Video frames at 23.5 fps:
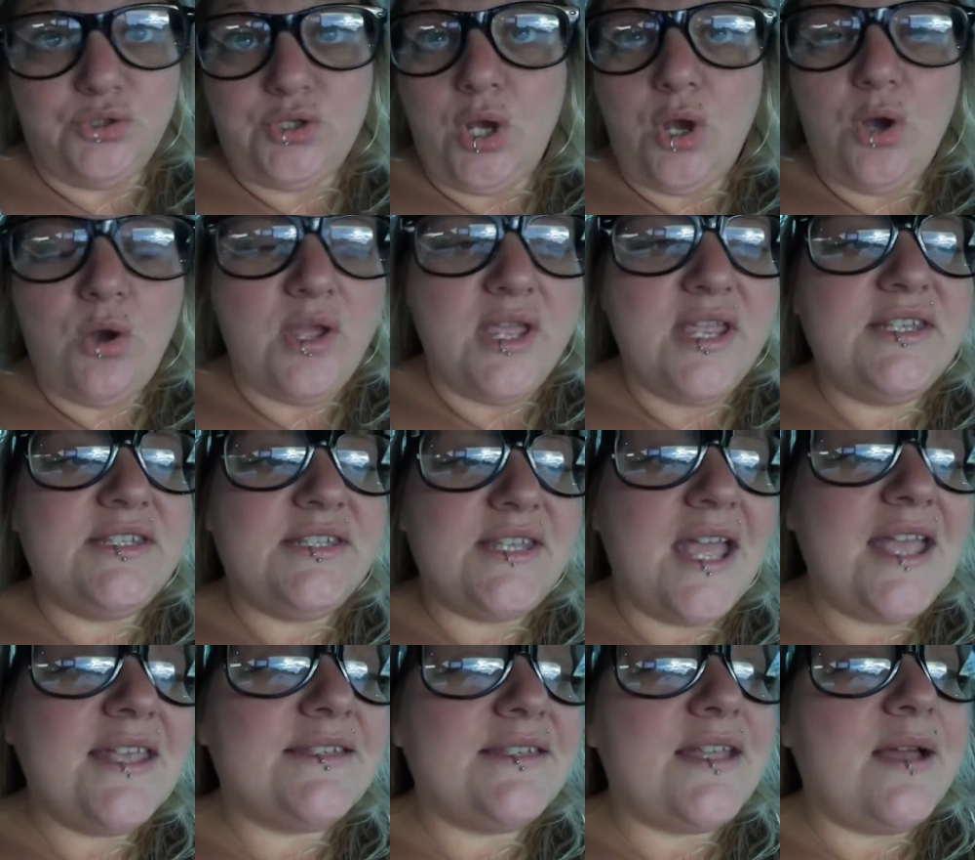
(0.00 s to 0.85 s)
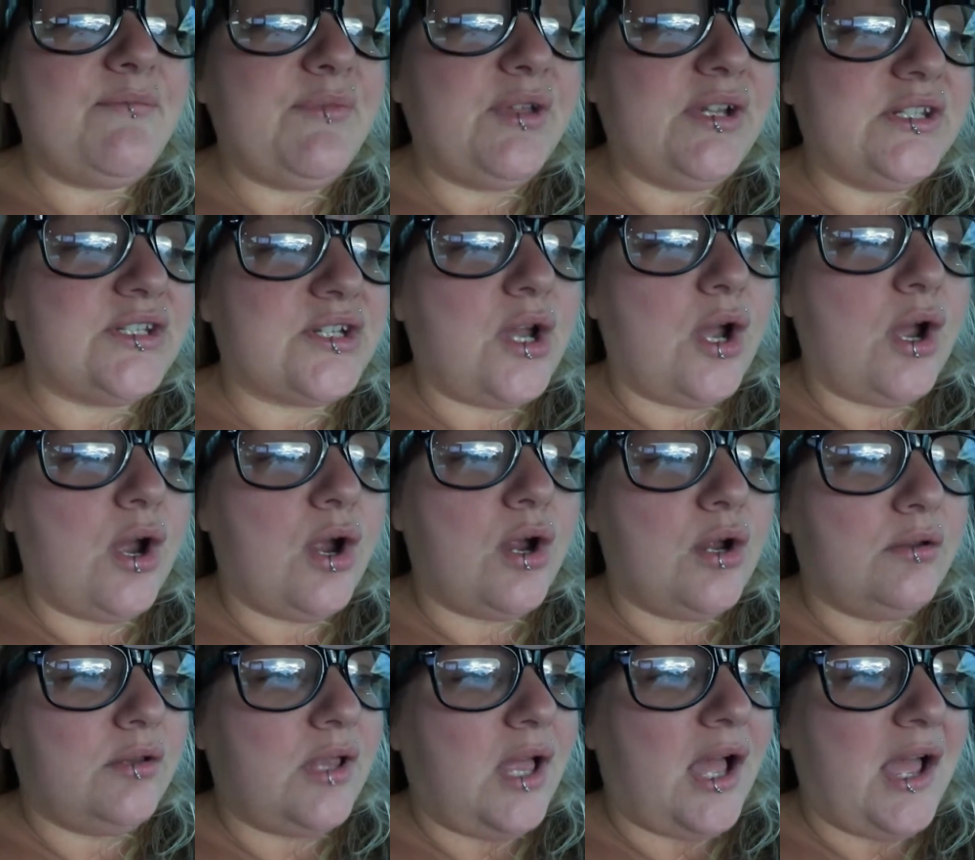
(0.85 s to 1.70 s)
So he says something to
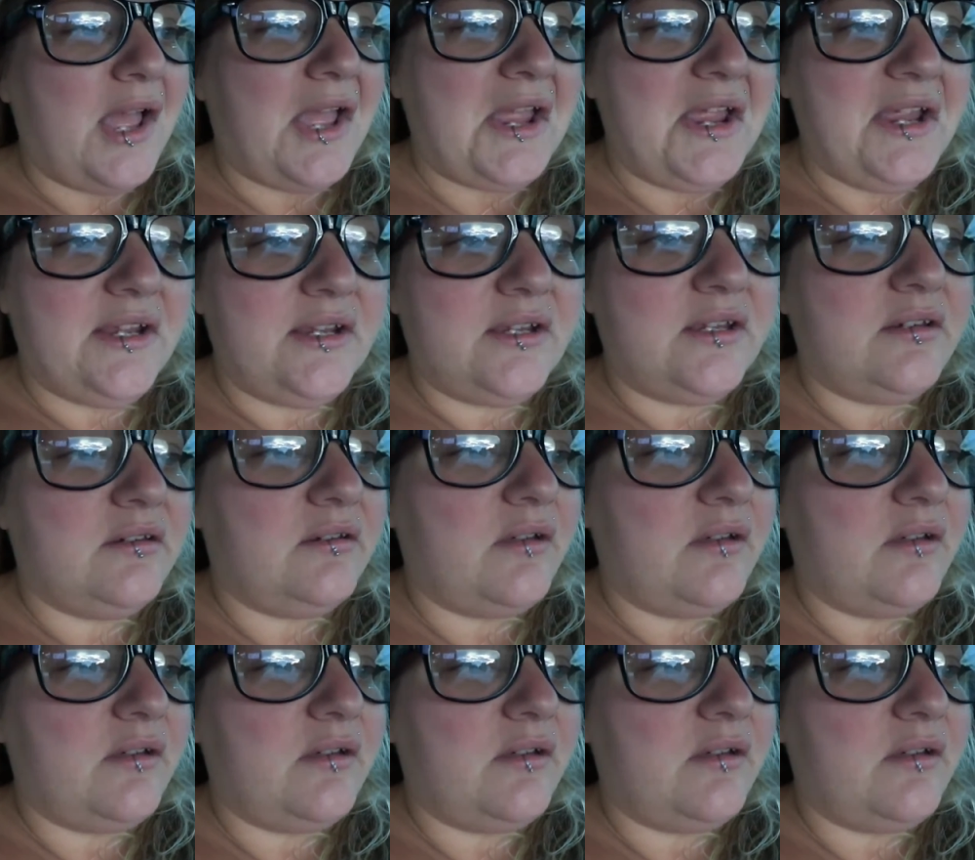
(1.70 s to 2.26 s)
her like,